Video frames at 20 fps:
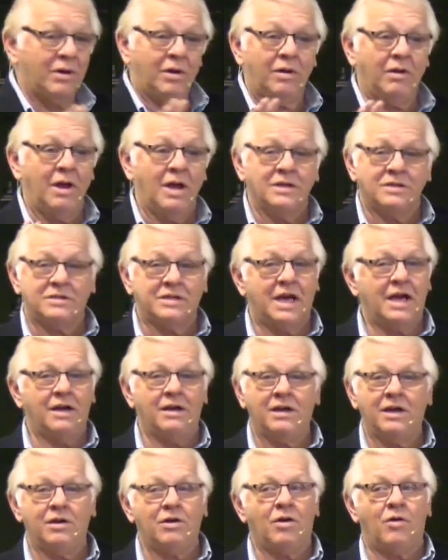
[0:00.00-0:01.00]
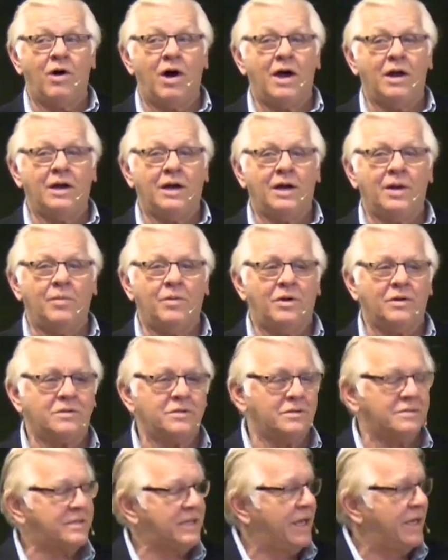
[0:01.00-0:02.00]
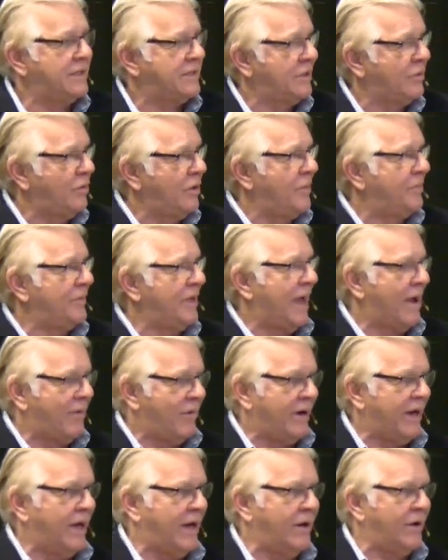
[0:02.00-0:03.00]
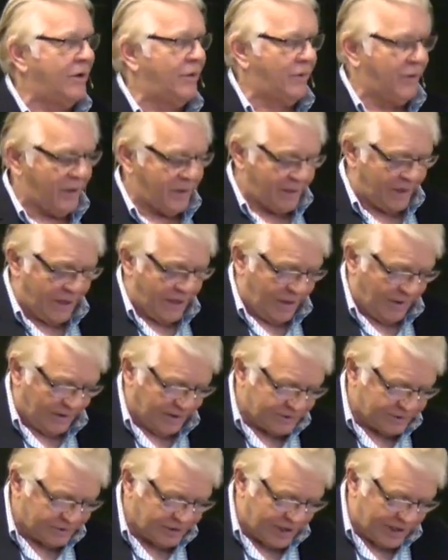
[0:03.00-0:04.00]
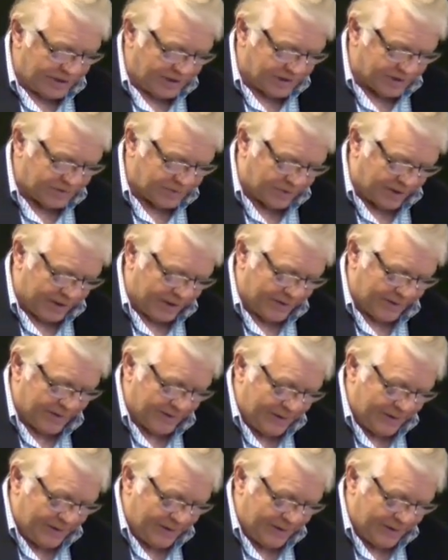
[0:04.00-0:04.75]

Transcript: No, Satan didn't go on anymore. So Satan said, whoop, that one ain't going to work. Let's try this one.